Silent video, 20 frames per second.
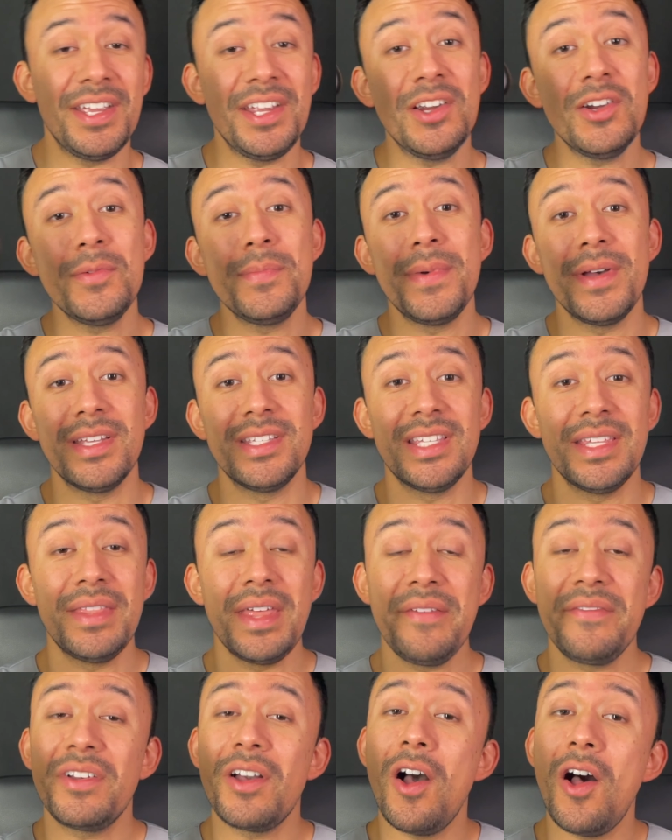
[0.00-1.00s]
earbuds and
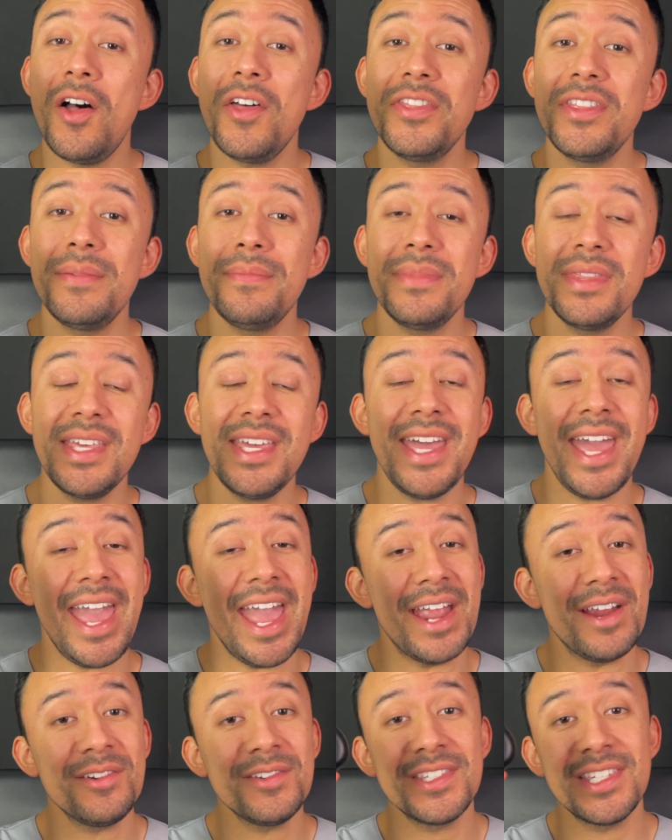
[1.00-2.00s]
they've called them the
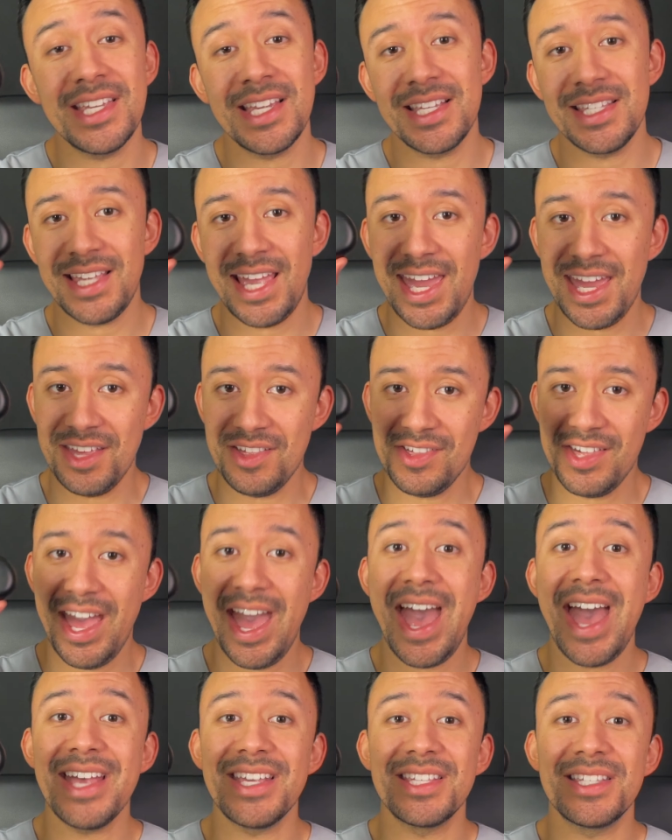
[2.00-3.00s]
Air6
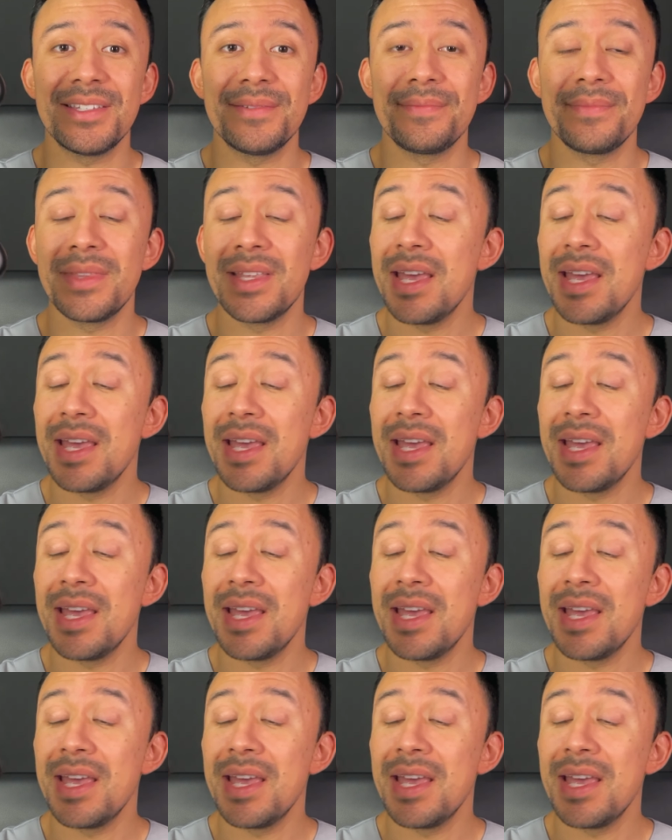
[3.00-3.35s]
HS.